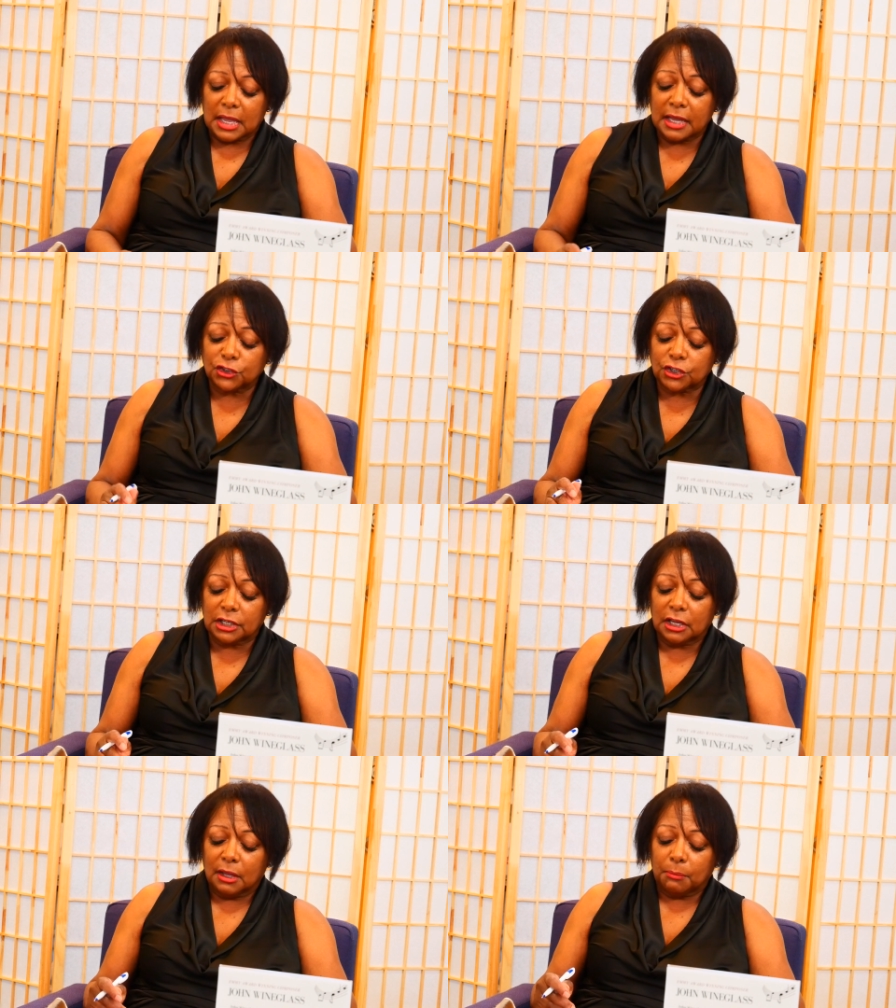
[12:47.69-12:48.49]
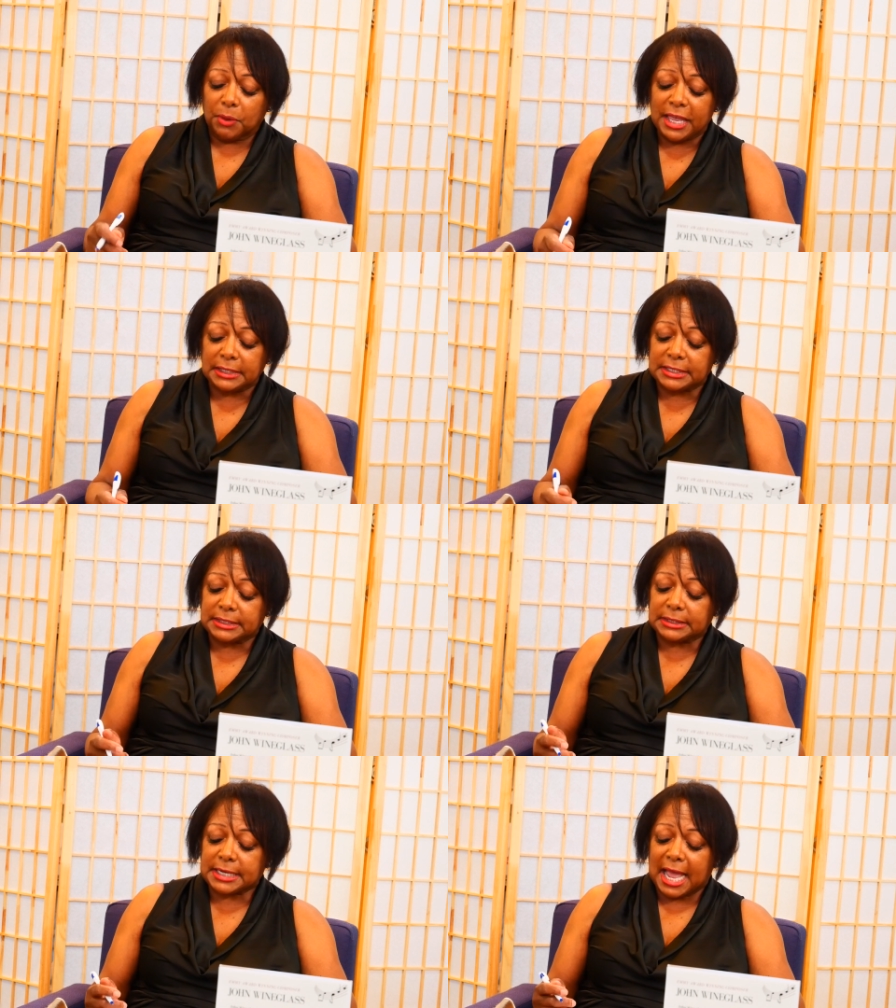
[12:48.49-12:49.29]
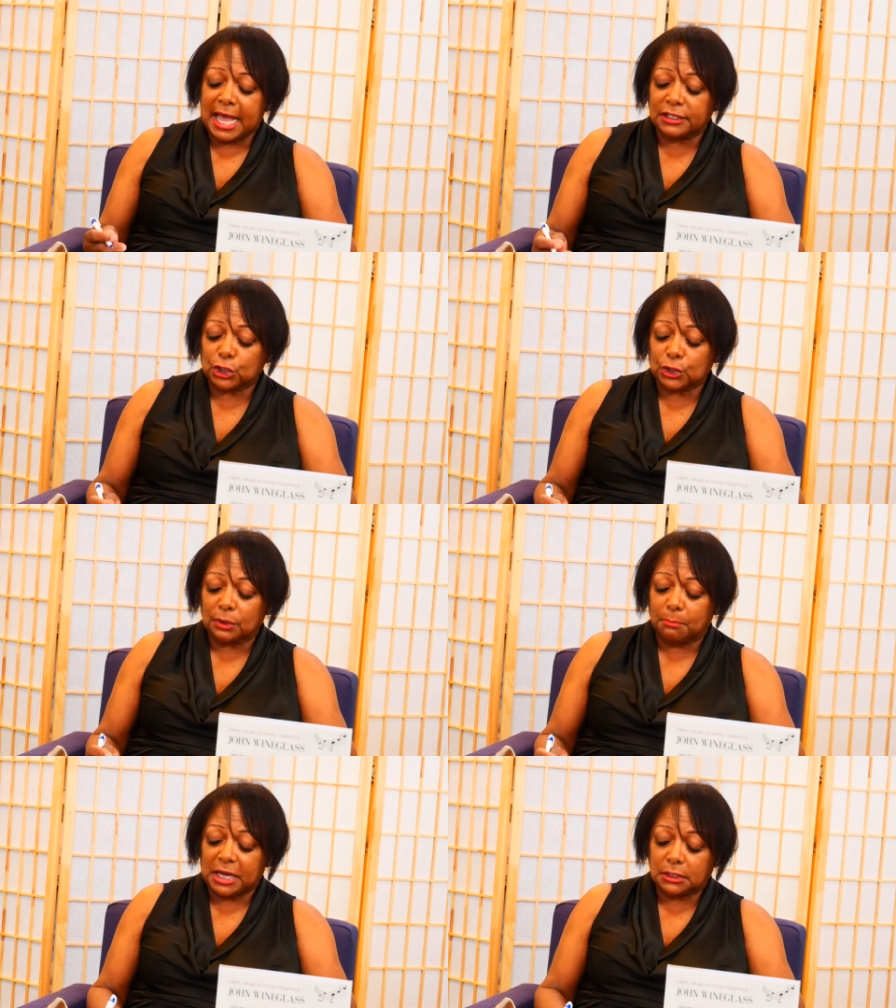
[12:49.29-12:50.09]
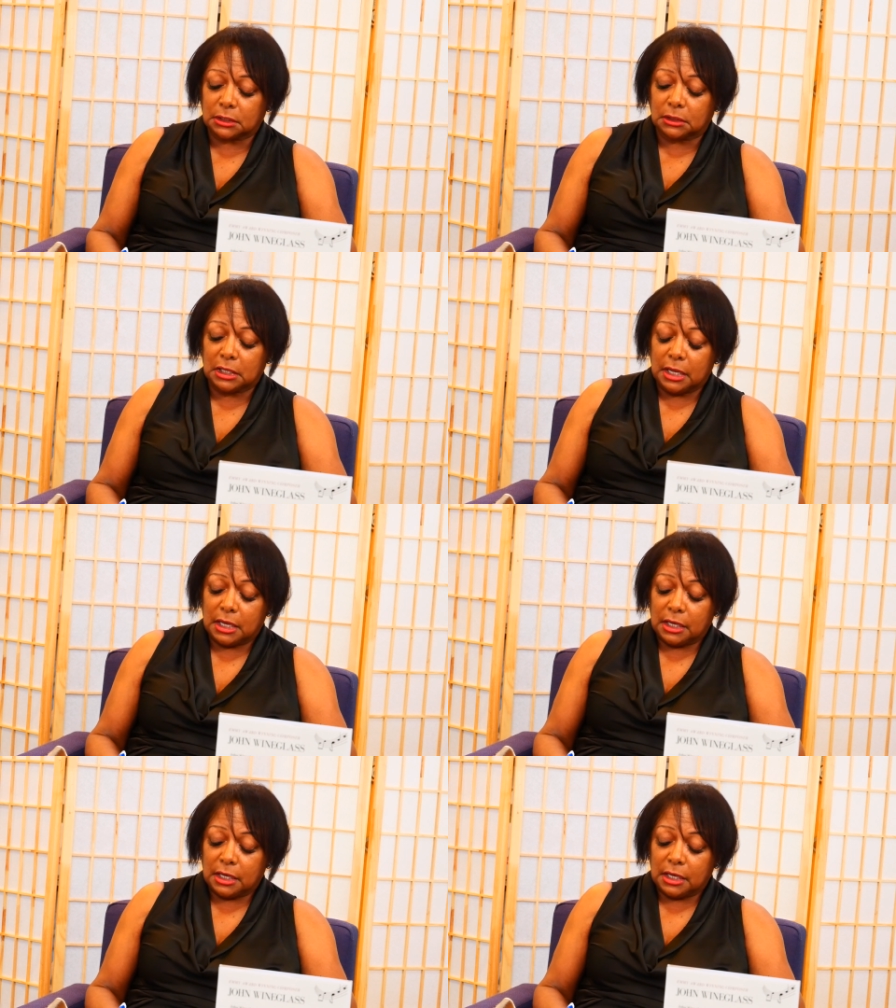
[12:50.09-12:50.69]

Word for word: As she picked it to add to her bundle,